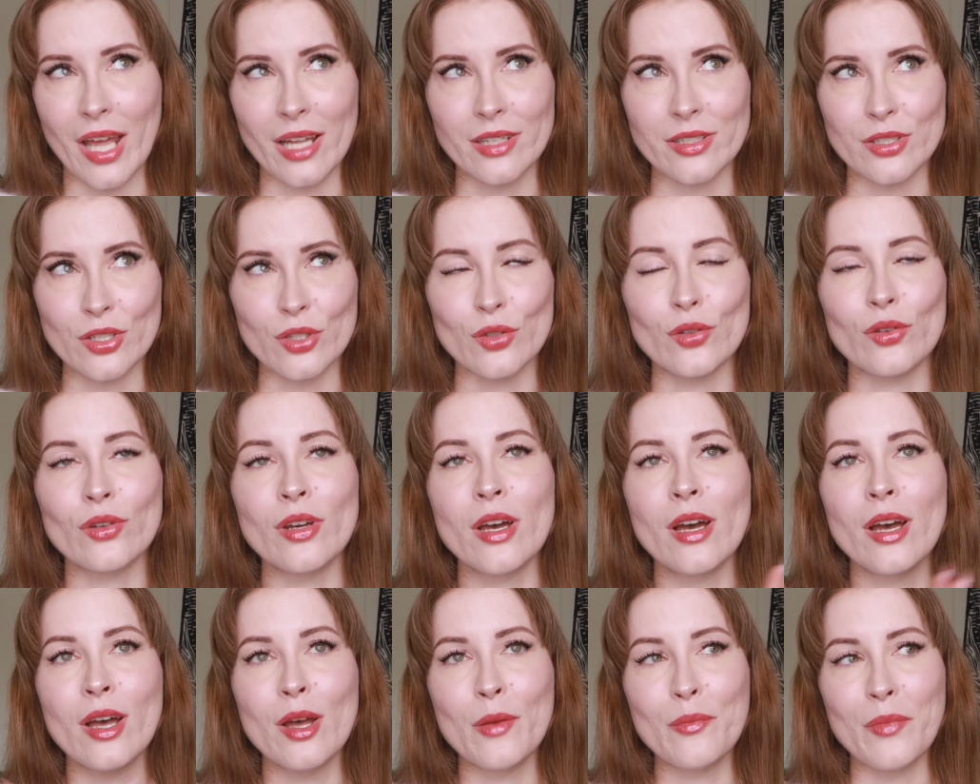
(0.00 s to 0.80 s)
to
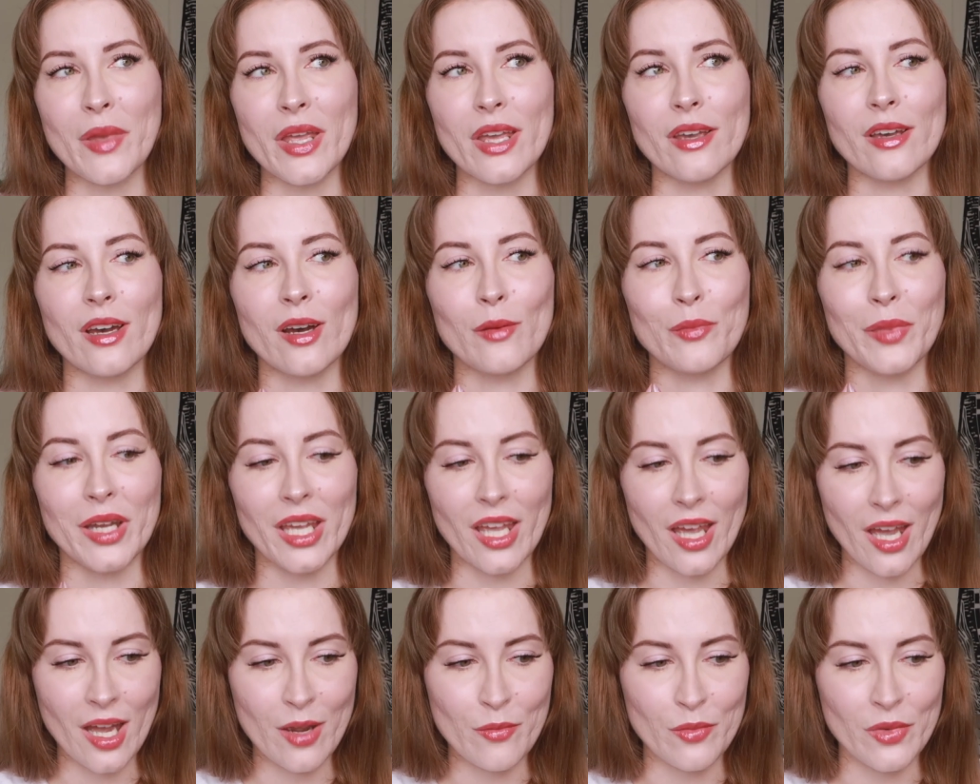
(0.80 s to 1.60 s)
pick up a
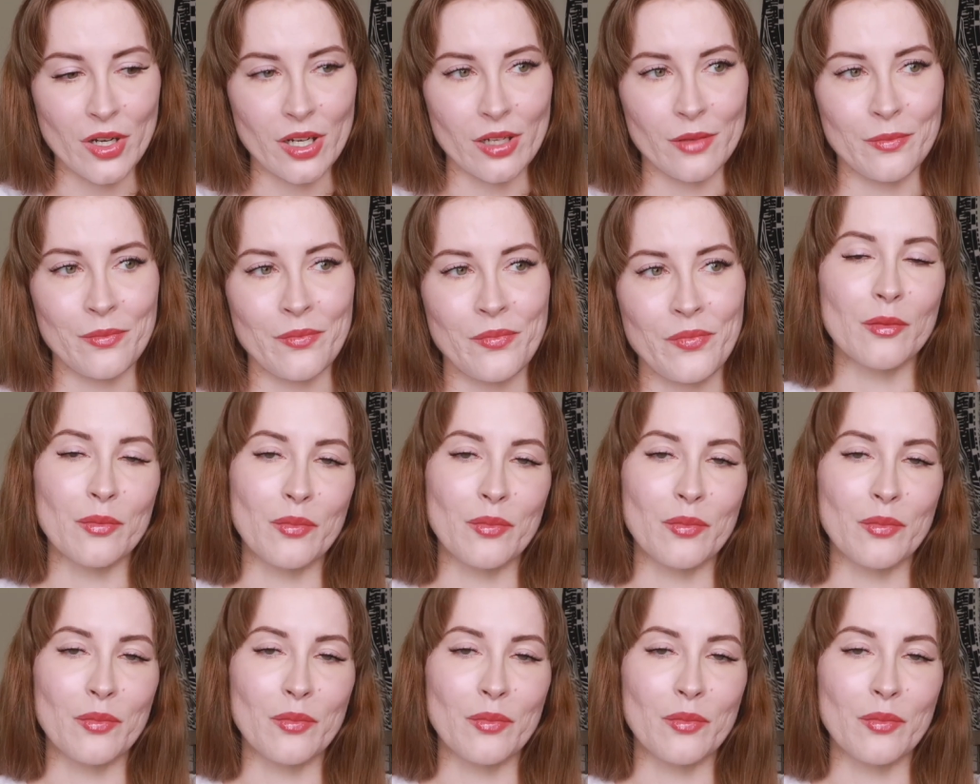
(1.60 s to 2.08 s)
camera,